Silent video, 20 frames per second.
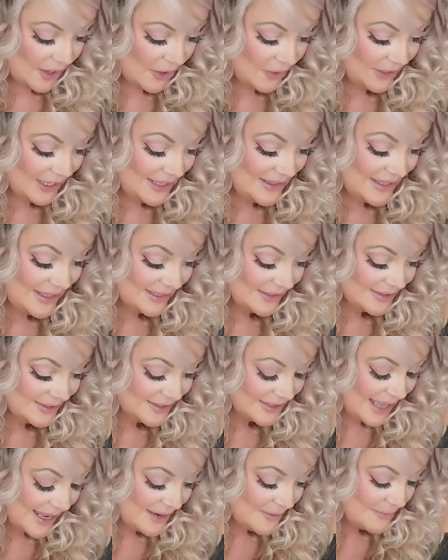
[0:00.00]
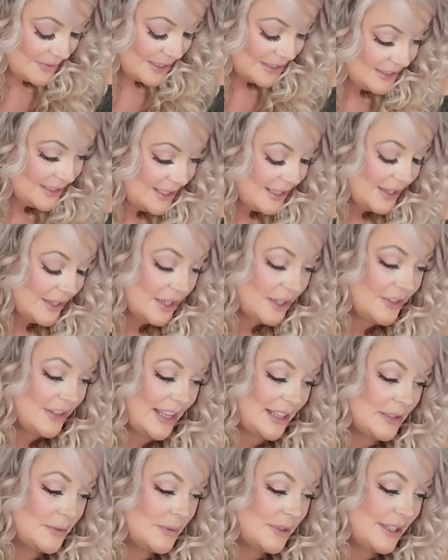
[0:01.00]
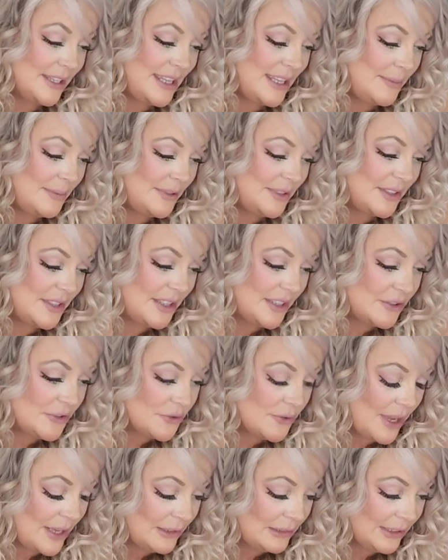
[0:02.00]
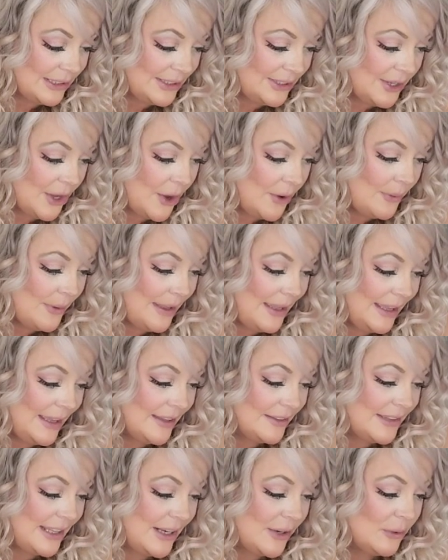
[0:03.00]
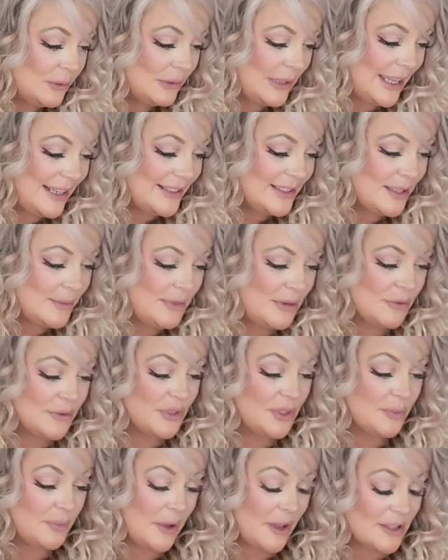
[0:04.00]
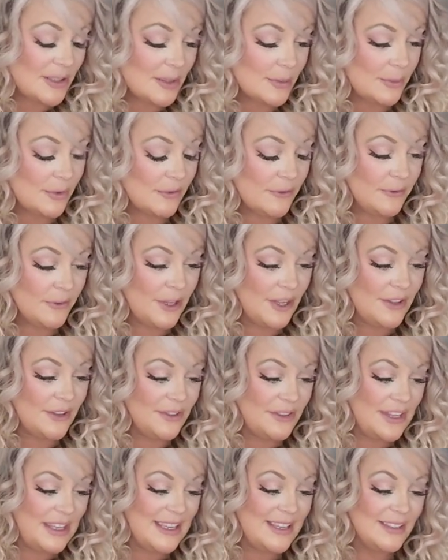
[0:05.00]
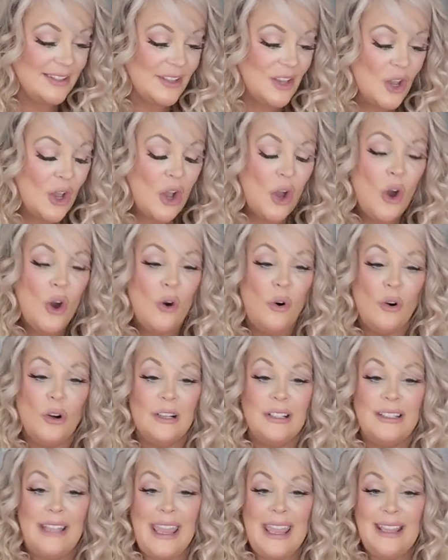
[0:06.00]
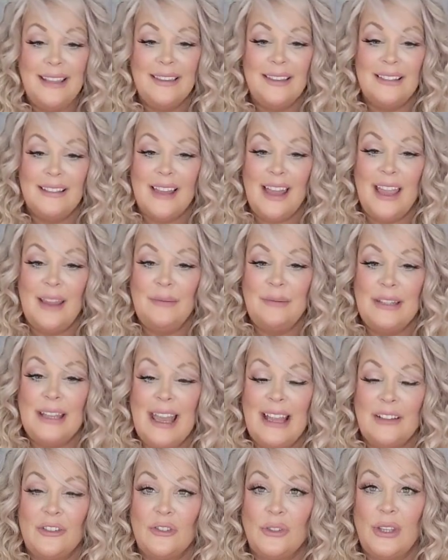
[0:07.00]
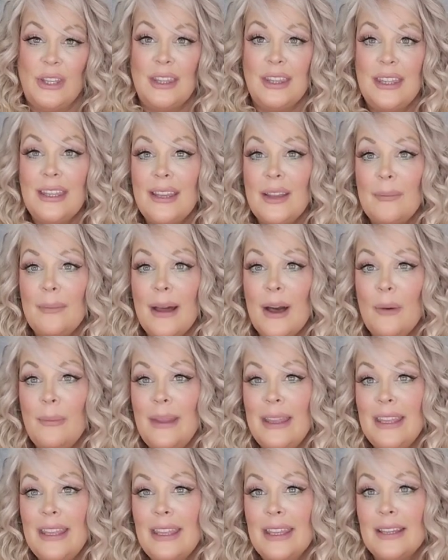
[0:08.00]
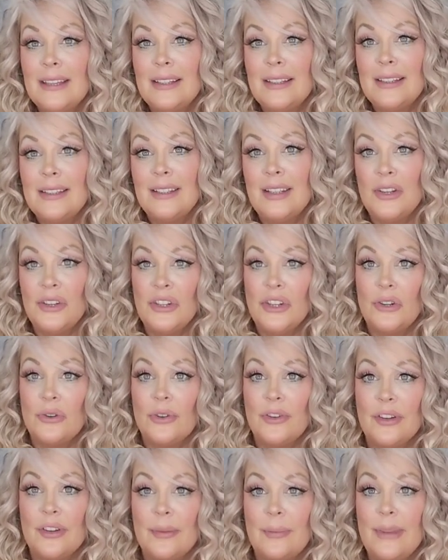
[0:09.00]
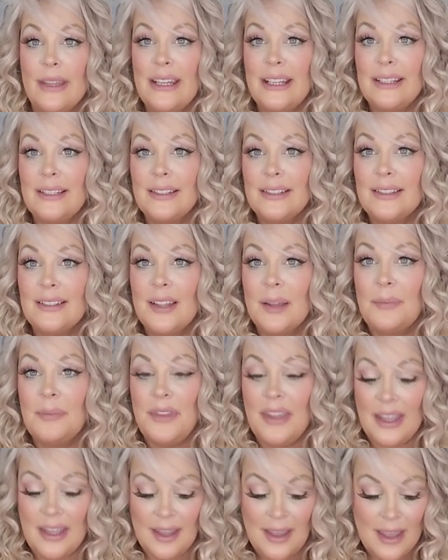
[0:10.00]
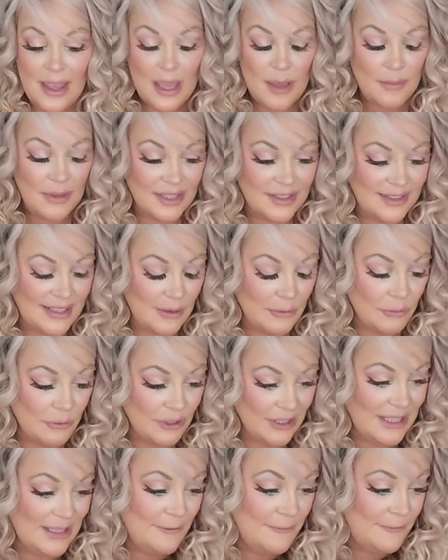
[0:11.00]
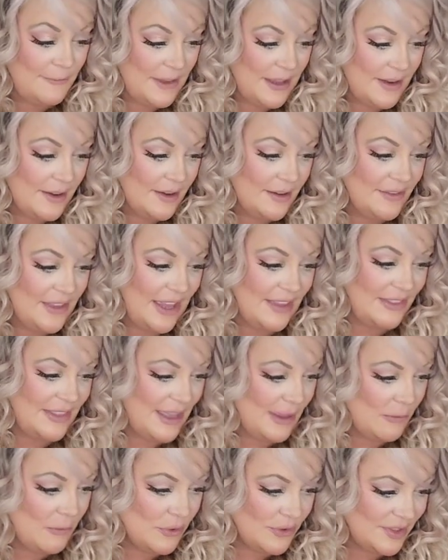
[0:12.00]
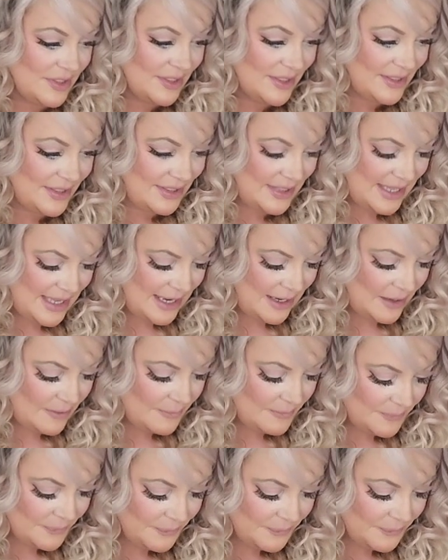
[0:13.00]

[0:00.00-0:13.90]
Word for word: Okay, the excitement here, that's what keeps the adrenaline going. They don't like to be responsible for other things or take the time to actually think about making a decision or committing to something because they really fear that they will succeed.